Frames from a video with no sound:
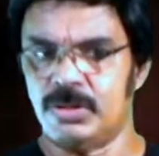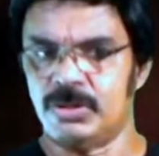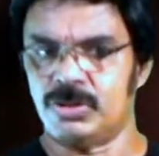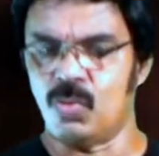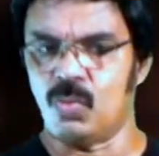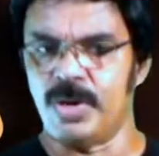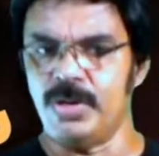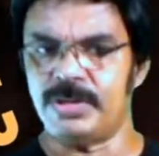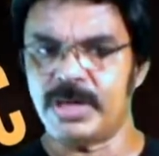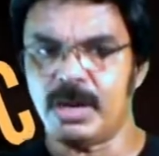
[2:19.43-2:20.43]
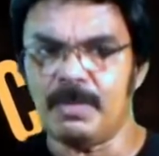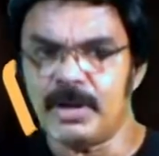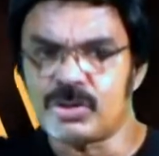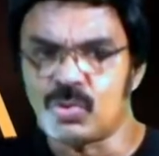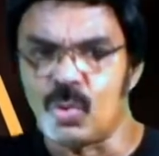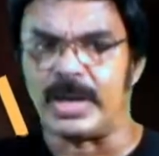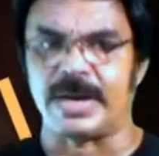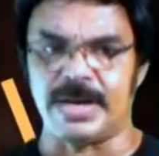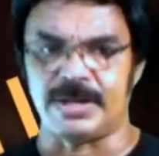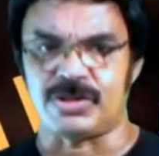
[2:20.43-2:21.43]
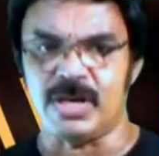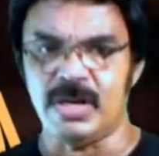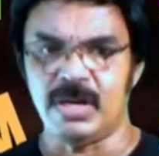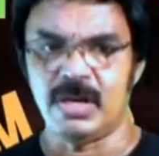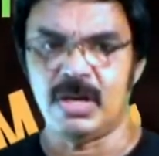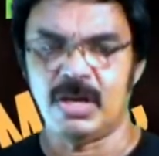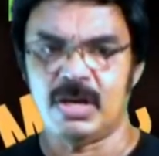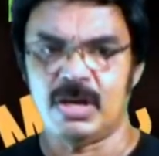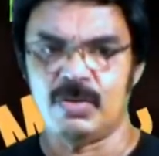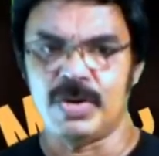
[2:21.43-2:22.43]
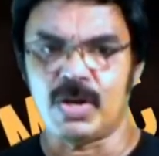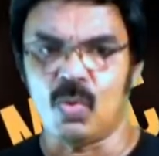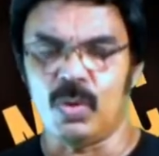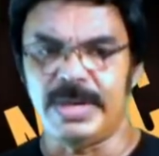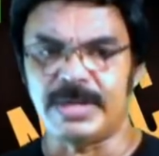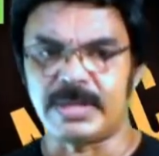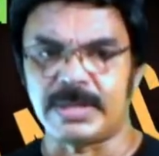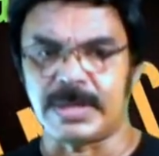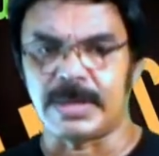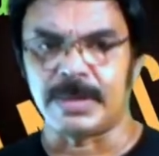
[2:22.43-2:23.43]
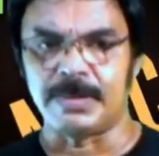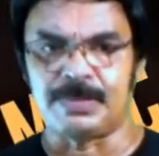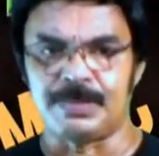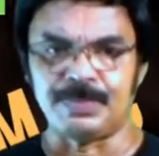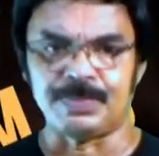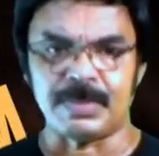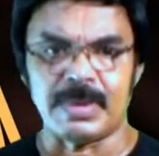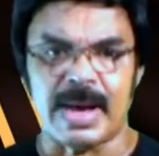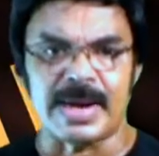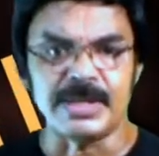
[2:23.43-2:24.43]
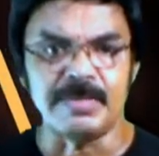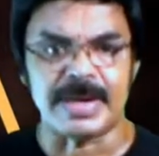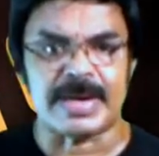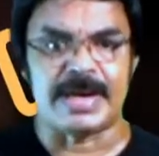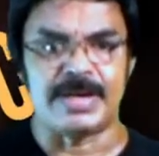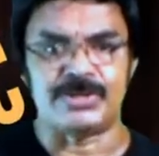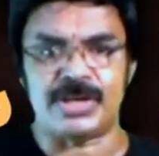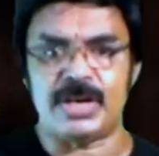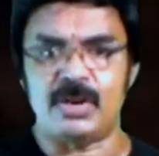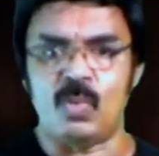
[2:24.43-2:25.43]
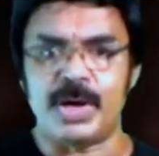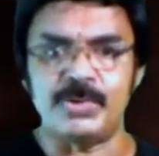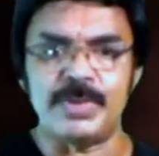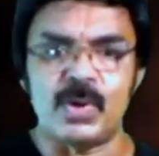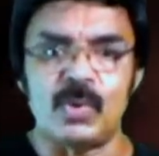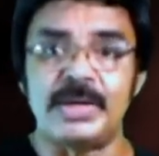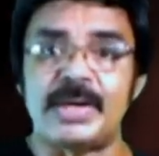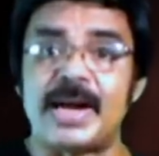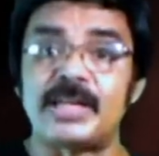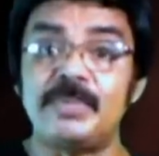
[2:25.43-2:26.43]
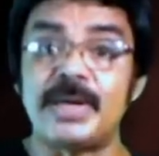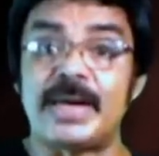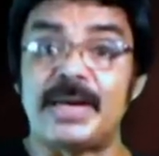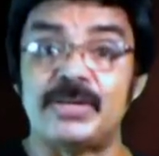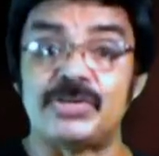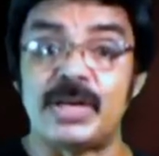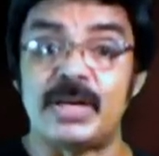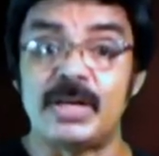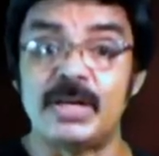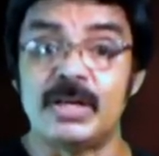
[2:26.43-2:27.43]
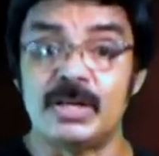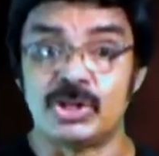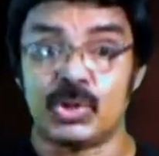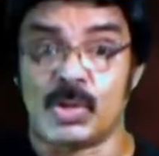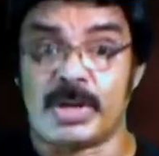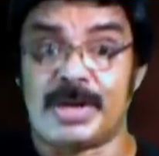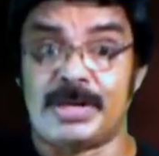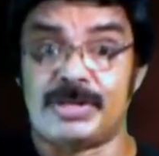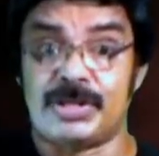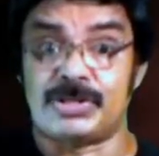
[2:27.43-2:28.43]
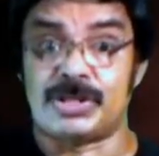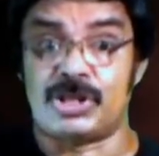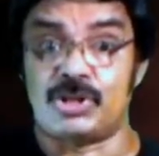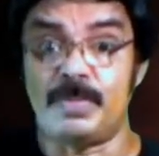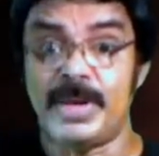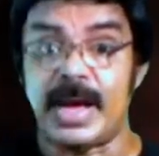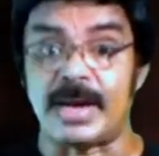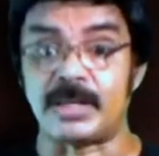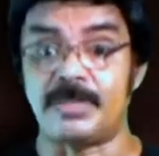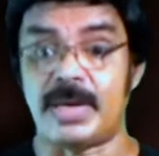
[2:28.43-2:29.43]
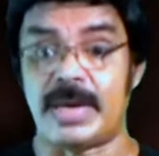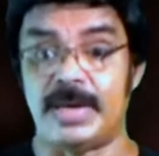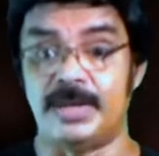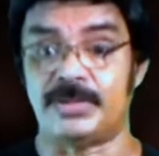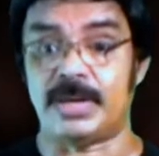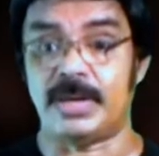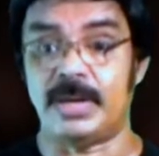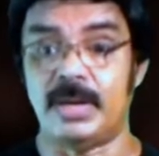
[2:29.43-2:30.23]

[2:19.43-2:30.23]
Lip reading: So when you think about solar energy, we call it atomic energy. Why do we call it atomic energy? Solar energy is said to be atomic energy.